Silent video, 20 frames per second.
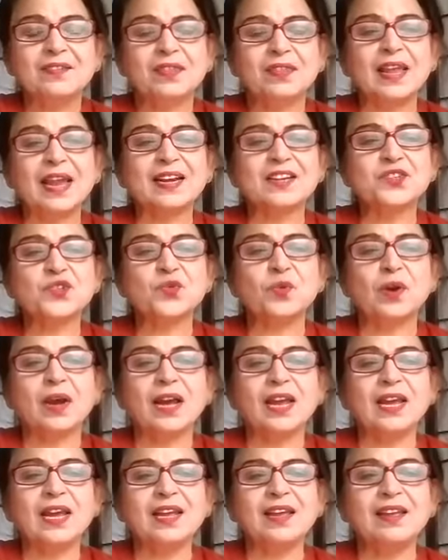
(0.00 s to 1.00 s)
that's
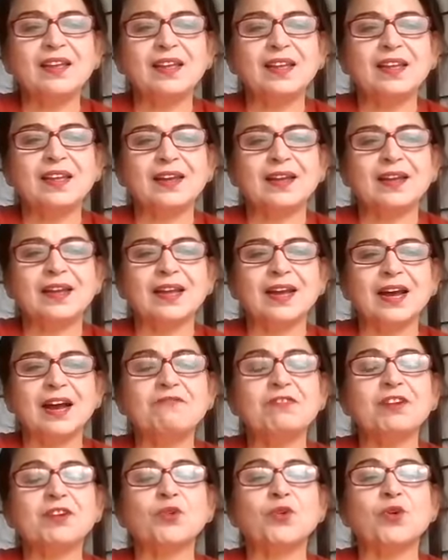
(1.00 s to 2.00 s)
why
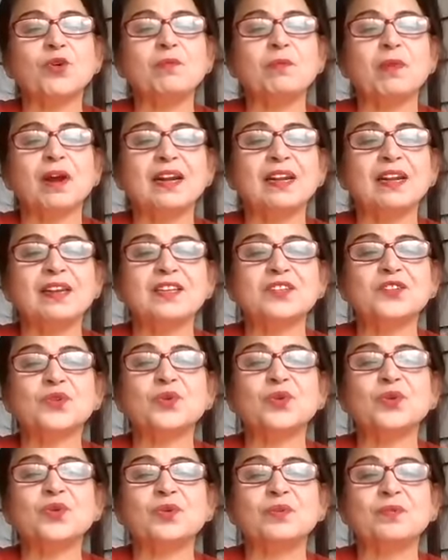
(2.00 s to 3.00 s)
our role model is
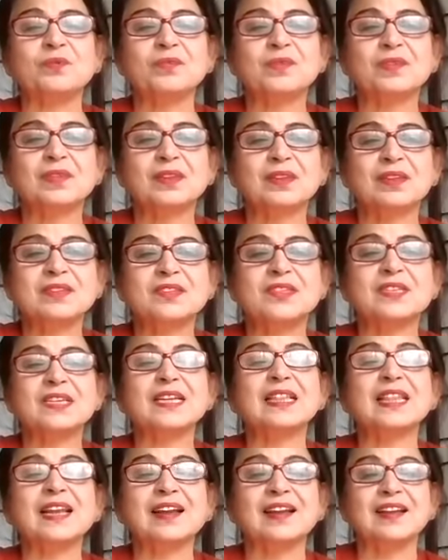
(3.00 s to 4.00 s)
who?
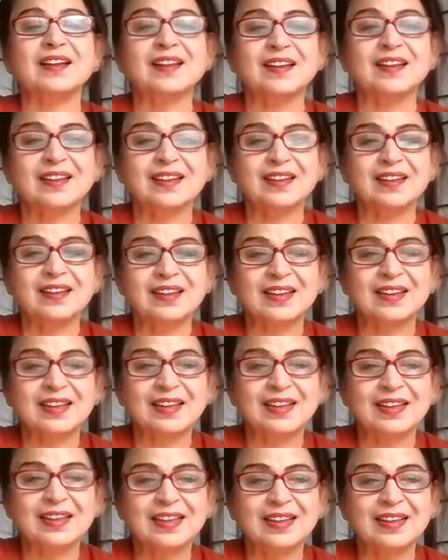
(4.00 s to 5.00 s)
Sita.
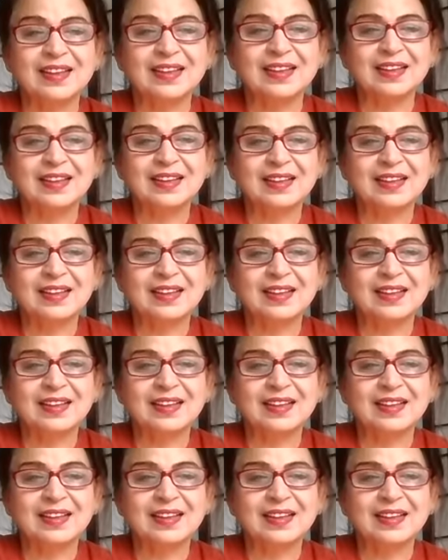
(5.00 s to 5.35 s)
Yeah.